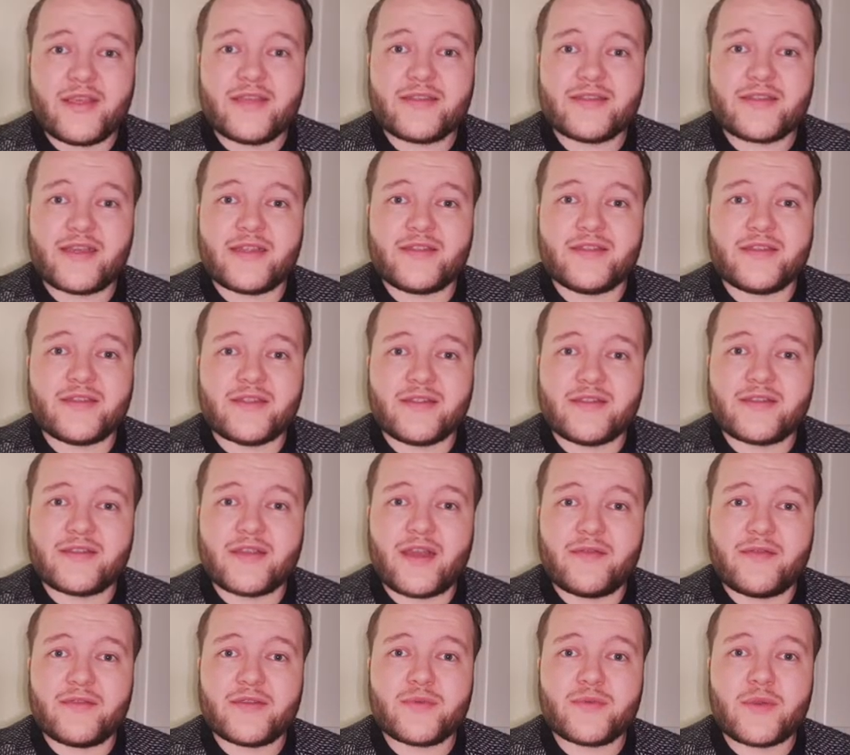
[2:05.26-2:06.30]
this sentence,
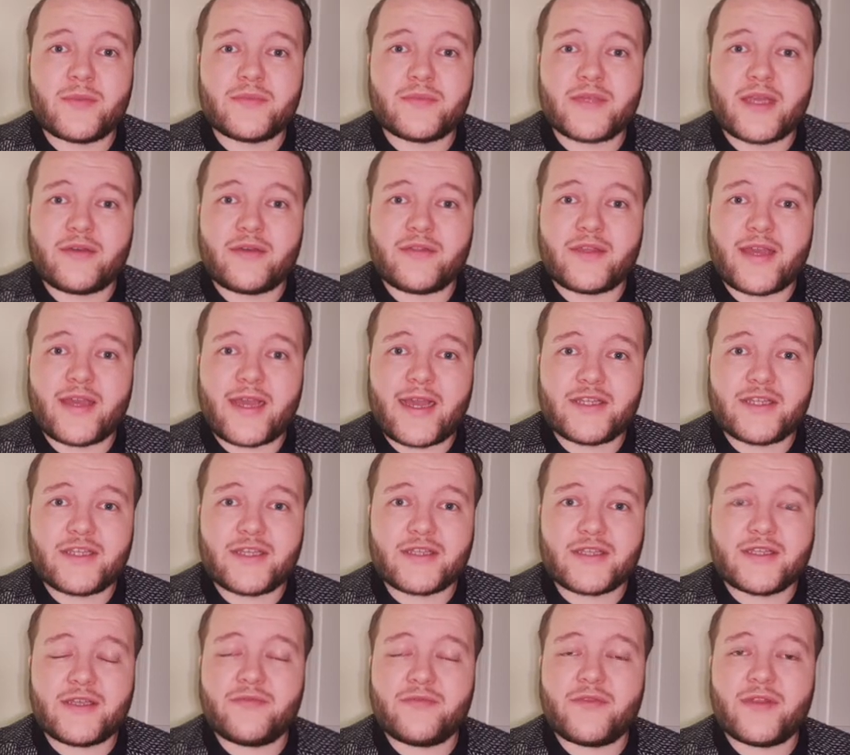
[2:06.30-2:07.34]
I've swapped out the
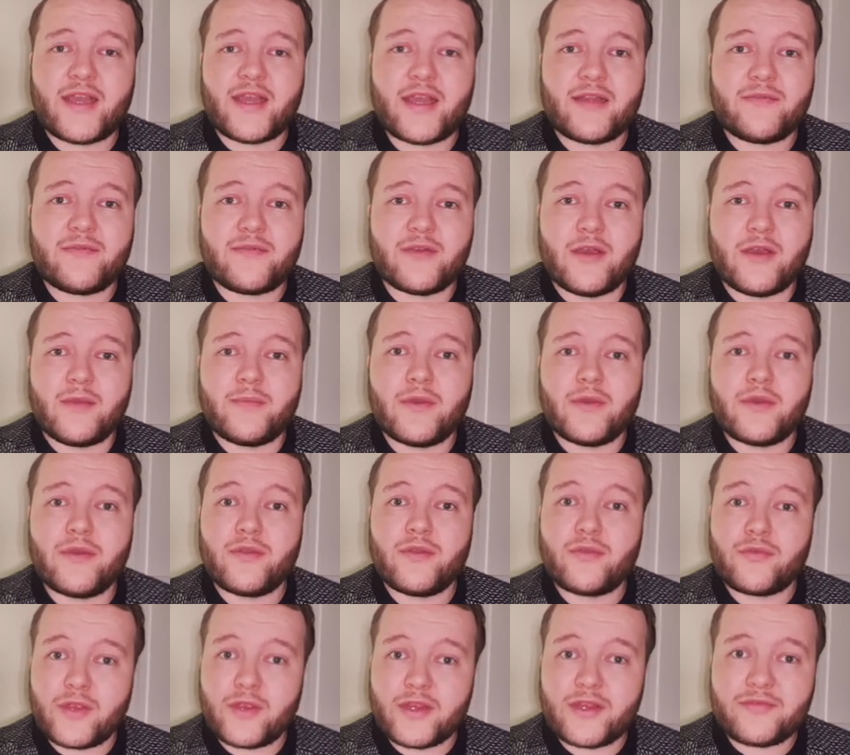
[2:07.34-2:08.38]
adjective and adverb
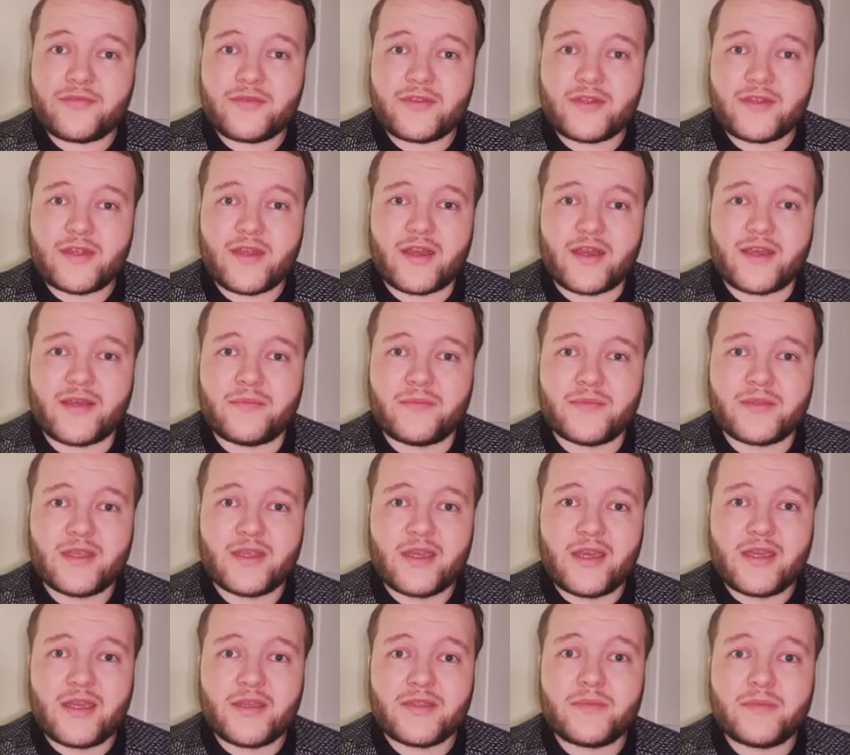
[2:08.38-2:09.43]
3 different times
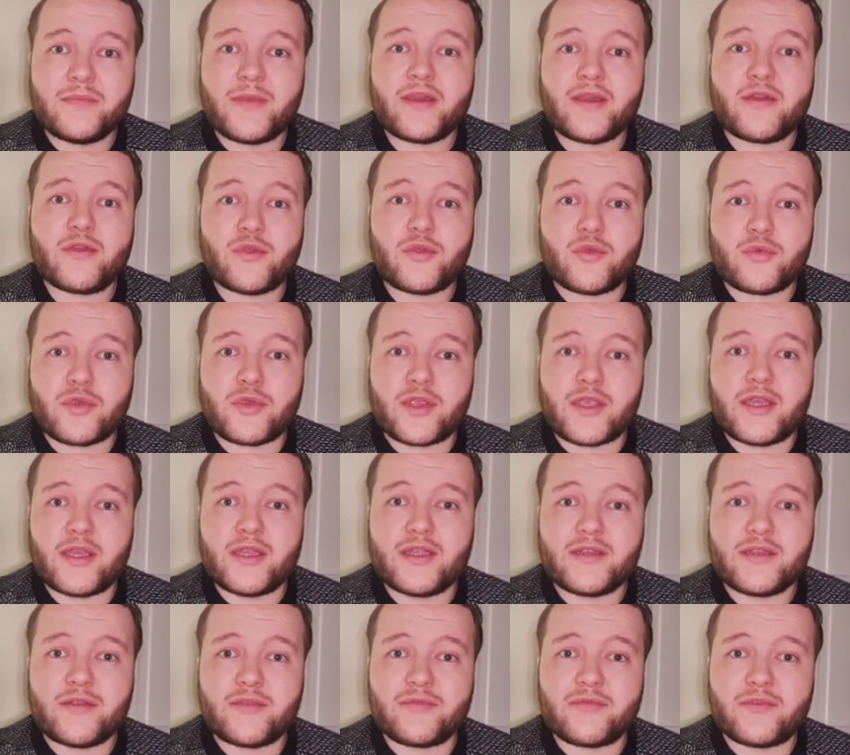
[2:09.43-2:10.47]
to make 3
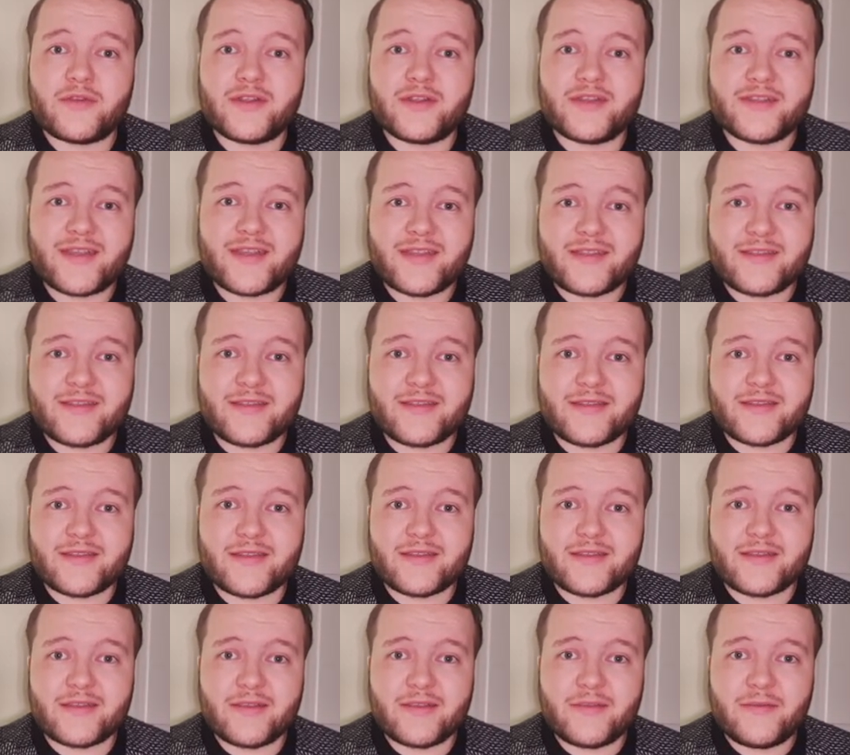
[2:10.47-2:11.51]
different
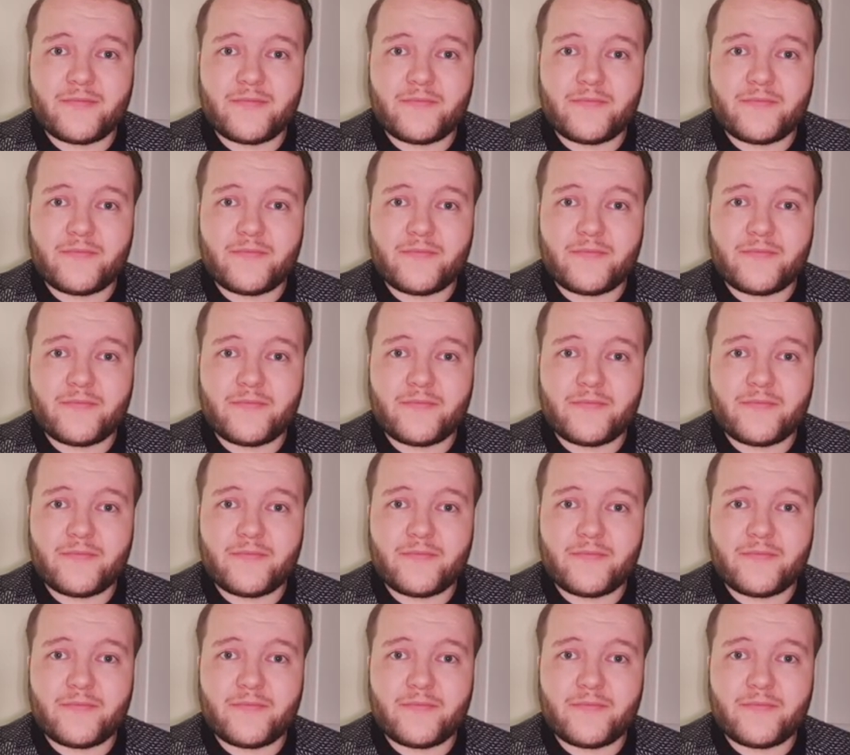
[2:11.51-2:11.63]
sentences.